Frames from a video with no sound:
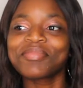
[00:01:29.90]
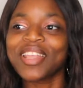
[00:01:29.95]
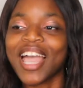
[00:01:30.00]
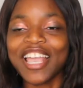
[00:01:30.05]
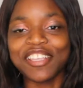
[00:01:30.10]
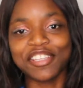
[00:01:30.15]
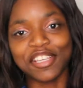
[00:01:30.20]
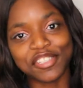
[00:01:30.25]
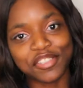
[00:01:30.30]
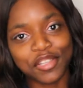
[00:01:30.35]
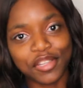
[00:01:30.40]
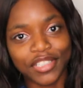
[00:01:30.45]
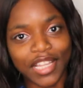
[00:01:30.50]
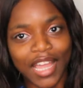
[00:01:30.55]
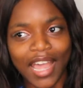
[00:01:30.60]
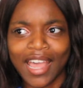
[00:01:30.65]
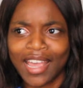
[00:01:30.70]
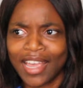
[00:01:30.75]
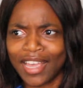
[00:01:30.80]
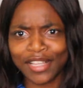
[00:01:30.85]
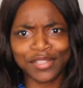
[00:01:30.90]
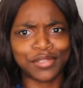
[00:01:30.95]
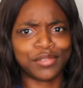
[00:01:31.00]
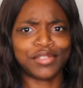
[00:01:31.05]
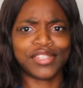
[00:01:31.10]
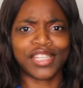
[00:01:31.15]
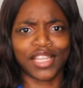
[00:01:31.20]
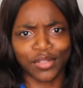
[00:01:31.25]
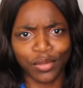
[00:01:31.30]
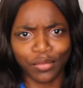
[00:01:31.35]
i just thought that i had to
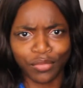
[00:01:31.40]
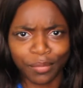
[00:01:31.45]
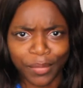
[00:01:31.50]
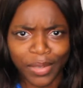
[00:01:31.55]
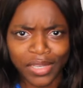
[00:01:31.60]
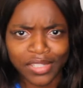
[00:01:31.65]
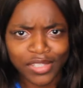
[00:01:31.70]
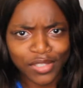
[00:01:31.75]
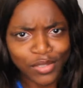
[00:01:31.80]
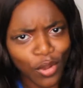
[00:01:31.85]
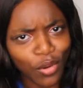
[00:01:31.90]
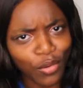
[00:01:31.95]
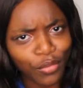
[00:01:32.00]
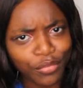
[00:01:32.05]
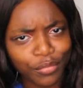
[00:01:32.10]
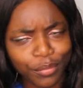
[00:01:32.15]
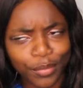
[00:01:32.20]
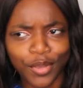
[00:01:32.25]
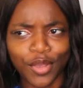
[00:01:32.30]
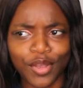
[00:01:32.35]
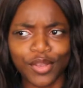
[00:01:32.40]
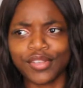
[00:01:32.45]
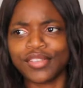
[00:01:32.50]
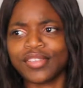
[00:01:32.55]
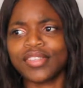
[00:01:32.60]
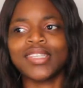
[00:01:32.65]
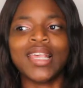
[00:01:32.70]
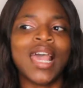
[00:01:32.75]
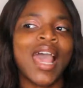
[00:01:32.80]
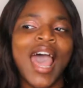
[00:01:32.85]
stand up for myself
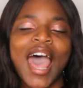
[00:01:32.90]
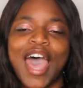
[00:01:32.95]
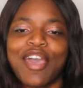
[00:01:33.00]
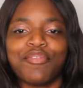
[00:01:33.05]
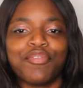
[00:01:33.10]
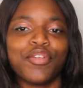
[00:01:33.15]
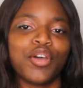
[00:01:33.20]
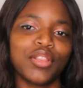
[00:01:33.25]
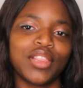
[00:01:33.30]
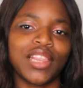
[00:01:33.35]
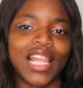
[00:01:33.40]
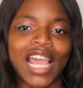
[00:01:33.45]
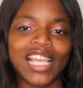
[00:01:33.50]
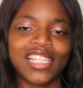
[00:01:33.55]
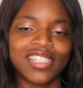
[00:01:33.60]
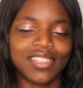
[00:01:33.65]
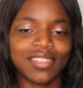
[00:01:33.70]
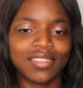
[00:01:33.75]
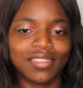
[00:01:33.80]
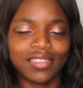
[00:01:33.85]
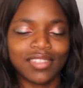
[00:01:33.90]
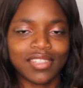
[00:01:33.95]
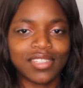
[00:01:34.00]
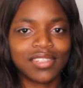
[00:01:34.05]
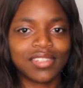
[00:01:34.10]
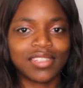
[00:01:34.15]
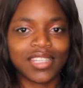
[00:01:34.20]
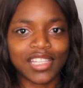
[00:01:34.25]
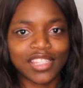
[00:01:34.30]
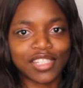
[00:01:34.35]
because i felt like
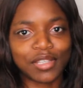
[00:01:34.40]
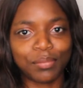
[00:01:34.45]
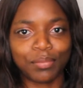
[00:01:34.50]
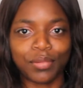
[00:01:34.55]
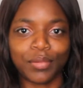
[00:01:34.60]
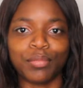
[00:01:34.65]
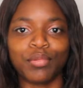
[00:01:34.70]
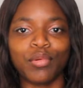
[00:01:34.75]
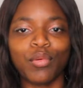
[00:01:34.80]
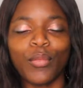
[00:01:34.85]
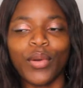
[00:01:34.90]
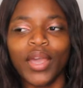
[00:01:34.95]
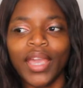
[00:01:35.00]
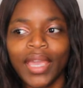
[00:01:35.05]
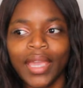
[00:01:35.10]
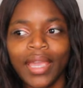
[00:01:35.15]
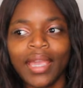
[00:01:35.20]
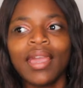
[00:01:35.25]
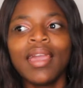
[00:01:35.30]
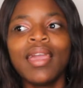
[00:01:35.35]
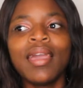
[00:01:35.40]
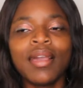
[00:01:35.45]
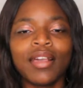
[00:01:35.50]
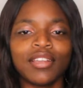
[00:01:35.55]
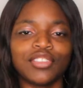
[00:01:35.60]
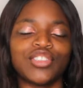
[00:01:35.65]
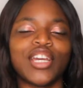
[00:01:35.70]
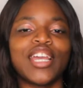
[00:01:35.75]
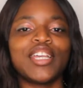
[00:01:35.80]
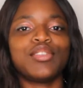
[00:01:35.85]
these certain people were
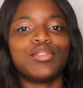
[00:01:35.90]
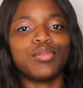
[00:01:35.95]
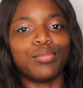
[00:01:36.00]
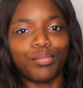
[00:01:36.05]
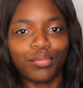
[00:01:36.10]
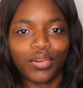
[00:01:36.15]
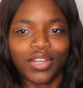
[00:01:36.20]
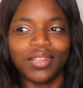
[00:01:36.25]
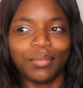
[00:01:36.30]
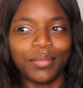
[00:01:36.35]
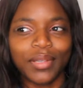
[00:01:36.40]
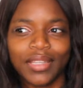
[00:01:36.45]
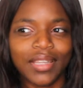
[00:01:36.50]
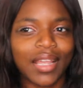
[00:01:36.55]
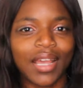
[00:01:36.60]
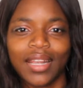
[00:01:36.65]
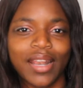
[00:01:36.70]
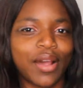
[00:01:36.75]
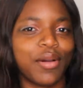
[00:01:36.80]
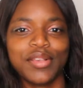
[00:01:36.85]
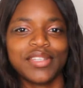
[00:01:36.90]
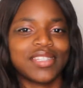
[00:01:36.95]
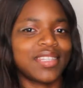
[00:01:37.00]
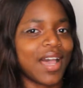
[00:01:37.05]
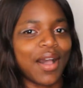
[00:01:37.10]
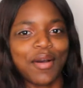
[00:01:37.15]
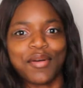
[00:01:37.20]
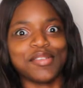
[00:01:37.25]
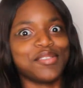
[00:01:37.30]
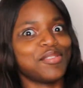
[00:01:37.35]
trying to bring me down i was
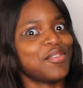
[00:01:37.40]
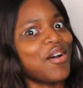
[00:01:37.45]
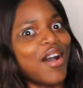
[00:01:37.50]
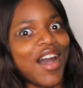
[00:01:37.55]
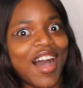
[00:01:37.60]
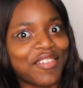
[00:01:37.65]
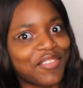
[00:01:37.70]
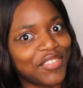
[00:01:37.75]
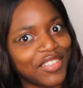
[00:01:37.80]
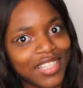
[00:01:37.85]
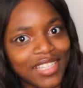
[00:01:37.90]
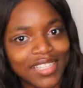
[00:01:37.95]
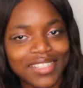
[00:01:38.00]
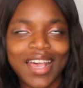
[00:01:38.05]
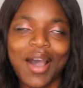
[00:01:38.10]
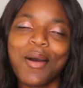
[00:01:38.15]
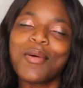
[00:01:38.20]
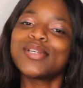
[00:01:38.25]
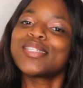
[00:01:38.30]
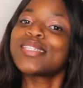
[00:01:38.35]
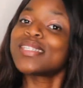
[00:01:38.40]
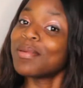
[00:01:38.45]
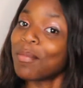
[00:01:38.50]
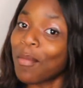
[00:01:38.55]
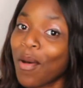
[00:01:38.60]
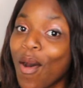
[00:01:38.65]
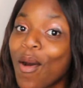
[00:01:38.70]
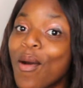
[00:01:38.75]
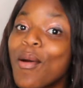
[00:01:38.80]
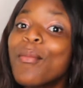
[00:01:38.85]
i was not having it i was
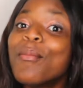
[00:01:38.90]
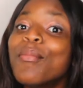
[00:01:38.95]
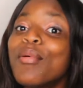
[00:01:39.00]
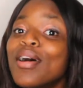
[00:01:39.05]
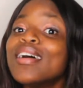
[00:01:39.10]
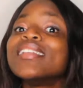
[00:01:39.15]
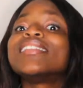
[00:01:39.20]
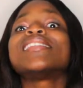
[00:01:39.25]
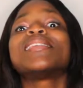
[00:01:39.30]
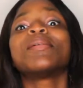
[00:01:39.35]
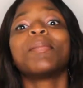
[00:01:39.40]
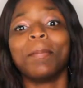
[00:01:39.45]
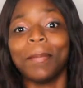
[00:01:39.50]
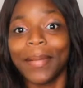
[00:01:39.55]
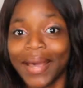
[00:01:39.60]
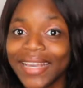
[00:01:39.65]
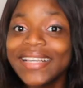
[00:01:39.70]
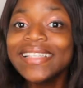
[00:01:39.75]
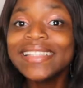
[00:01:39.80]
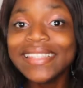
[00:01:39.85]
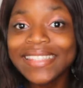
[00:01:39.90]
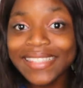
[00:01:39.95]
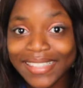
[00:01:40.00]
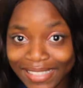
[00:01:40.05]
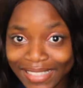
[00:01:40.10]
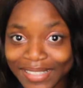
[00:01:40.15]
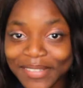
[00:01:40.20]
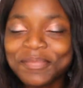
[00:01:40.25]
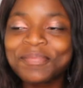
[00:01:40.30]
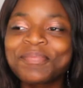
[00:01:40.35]
small but
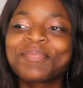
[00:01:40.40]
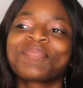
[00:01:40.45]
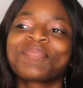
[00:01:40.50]
mighty